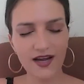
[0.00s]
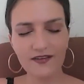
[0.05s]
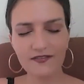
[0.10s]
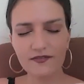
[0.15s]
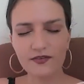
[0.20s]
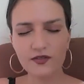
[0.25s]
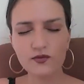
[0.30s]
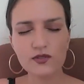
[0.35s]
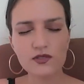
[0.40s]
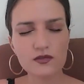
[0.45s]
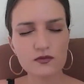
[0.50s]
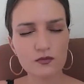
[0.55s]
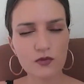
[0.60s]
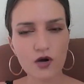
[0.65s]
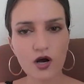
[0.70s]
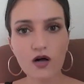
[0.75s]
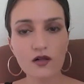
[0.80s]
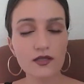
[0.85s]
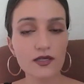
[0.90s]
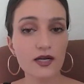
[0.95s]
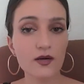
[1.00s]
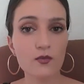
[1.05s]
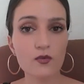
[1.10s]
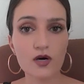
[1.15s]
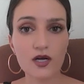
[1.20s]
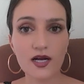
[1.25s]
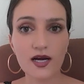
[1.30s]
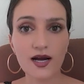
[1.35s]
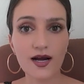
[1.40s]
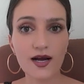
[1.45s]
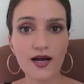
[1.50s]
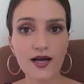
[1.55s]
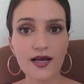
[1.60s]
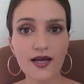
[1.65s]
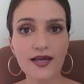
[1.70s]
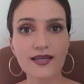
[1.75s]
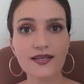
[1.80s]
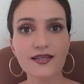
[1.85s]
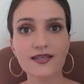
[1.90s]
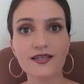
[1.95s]
feel small and I want to
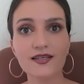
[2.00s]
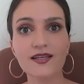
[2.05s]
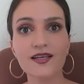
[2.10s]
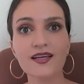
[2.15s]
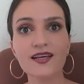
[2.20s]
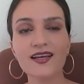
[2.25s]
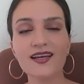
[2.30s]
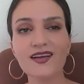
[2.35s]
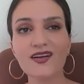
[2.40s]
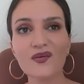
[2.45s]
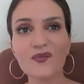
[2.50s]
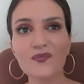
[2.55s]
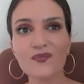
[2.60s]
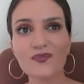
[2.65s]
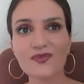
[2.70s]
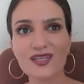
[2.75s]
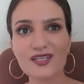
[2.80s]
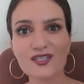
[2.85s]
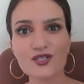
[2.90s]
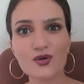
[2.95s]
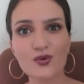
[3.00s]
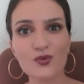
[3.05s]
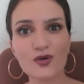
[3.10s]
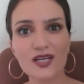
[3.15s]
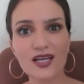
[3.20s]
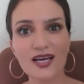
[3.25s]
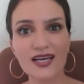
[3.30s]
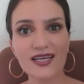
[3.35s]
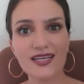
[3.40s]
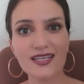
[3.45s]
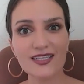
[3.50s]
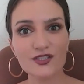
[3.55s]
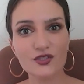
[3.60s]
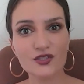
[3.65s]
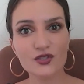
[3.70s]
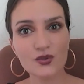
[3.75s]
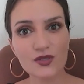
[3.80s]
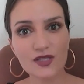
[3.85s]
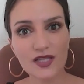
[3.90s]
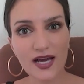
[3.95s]
hide. And so when I
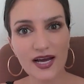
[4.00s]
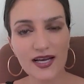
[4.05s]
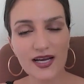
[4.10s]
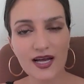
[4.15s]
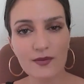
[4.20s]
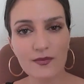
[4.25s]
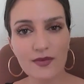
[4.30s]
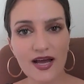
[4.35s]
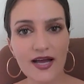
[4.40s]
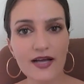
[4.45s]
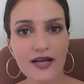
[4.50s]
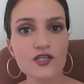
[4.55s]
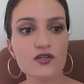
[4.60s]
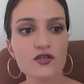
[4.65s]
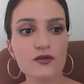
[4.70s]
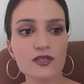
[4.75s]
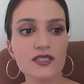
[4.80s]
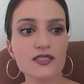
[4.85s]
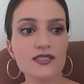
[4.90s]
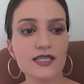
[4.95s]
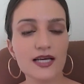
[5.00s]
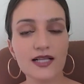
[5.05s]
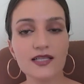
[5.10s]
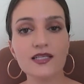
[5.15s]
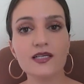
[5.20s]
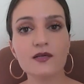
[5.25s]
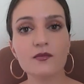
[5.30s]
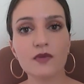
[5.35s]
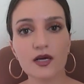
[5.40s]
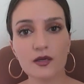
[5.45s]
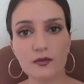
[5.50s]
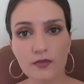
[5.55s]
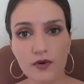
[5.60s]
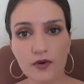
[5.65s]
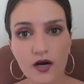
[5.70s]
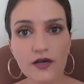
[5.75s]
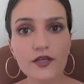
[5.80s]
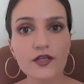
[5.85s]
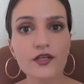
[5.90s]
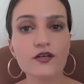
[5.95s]
do that, I'm actually telling my
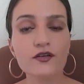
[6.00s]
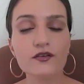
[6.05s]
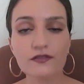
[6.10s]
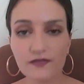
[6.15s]
body, your